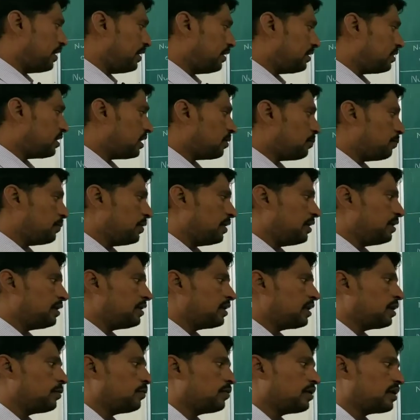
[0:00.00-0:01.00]
Find the
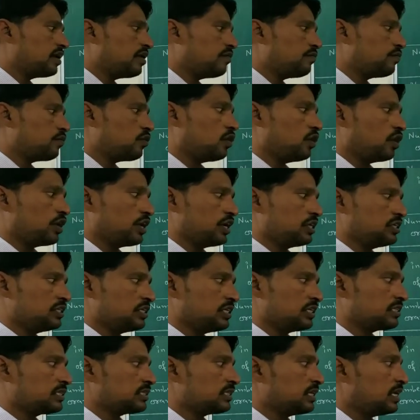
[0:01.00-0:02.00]
mean number of
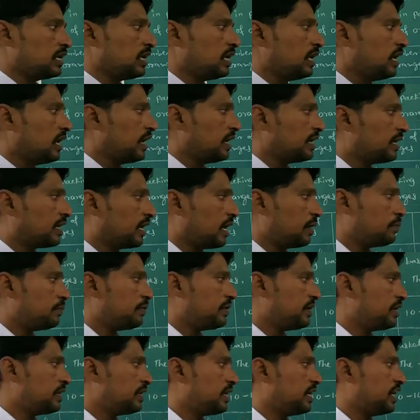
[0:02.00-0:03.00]
oranges
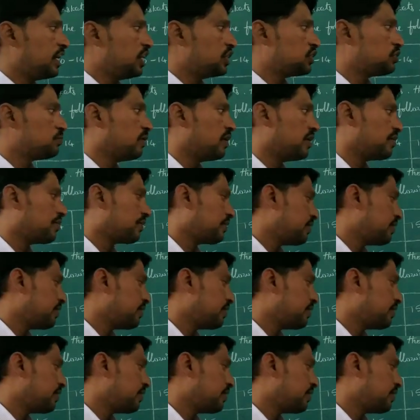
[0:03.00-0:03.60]
kept in each